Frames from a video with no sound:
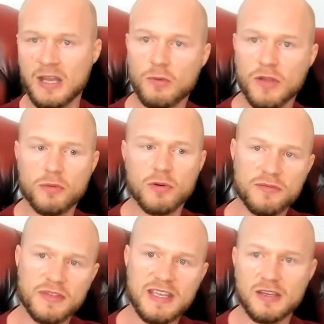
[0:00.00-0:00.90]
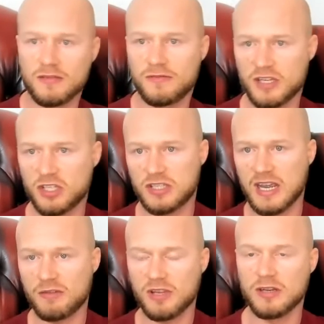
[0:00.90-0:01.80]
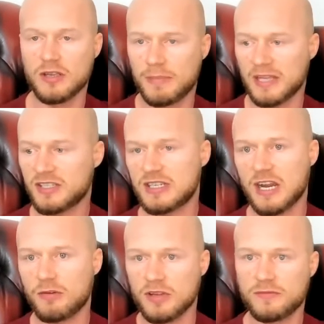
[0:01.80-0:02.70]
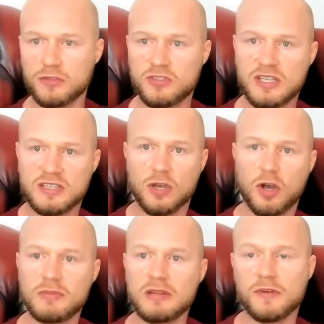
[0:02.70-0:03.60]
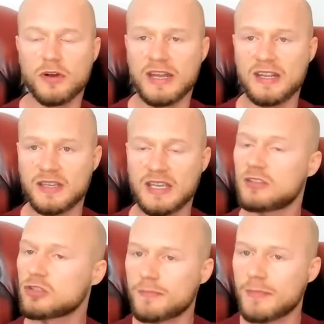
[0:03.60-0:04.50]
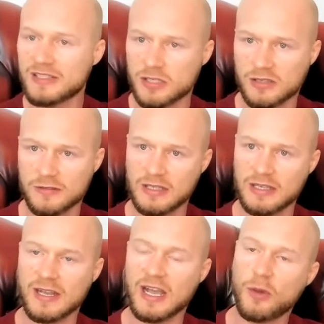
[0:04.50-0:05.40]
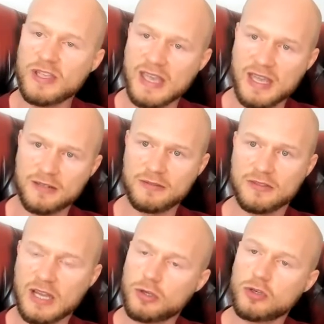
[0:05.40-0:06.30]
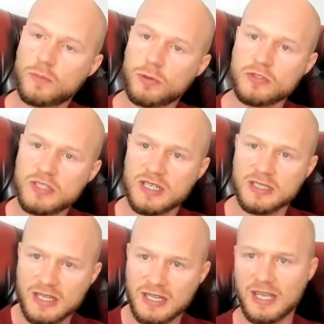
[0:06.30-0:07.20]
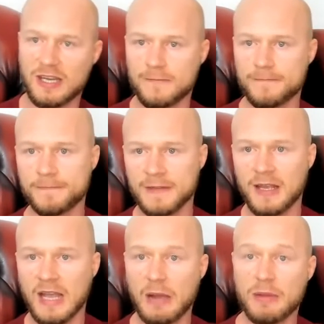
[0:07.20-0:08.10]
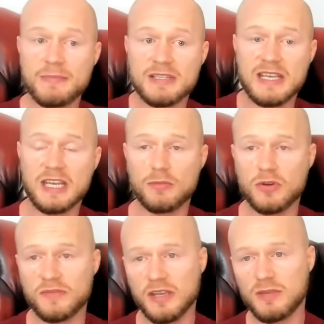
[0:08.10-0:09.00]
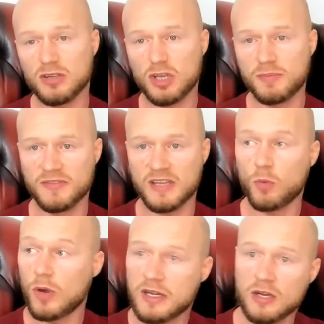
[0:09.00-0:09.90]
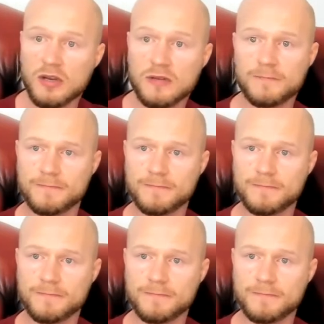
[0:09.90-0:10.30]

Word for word: Whether we're a vegan, vegetarian, pescatarian, fussy eater, omnivore, anything, it doesn't matter. Are we getting that good protein intake in? Are we maybe taking a multivitamin on top of it? Why not?